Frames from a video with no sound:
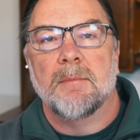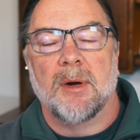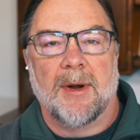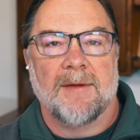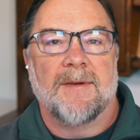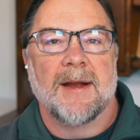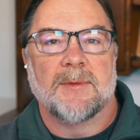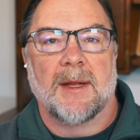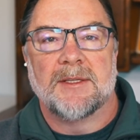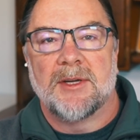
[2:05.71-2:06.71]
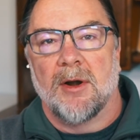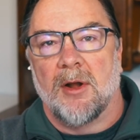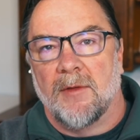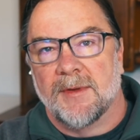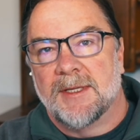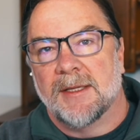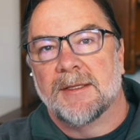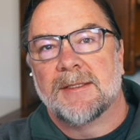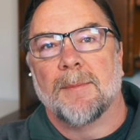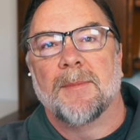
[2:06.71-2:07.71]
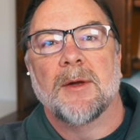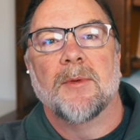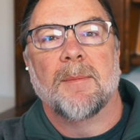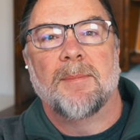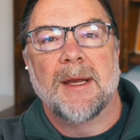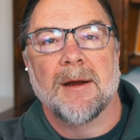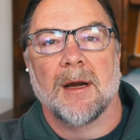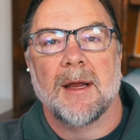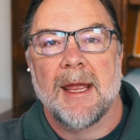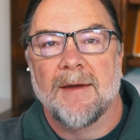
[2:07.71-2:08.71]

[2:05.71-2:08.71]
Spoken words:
But what I find is when I'd start, all of a sudden something would appear.